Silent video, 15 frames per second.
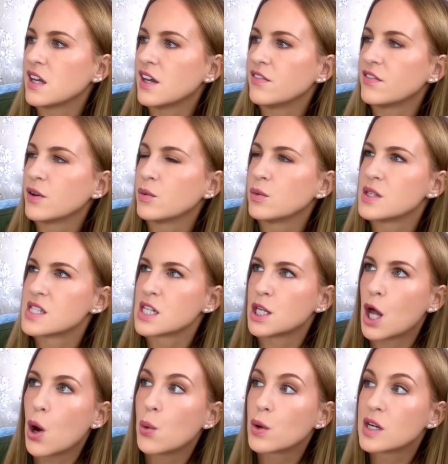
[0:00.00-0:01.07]
if it was
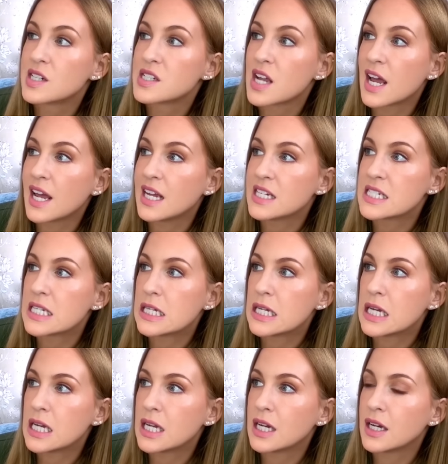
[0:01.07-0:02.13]
lowered to
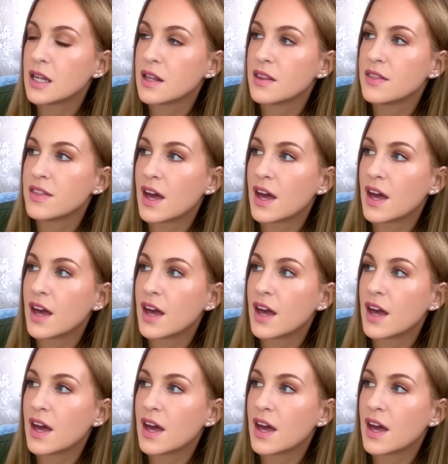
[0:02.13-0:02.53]
18,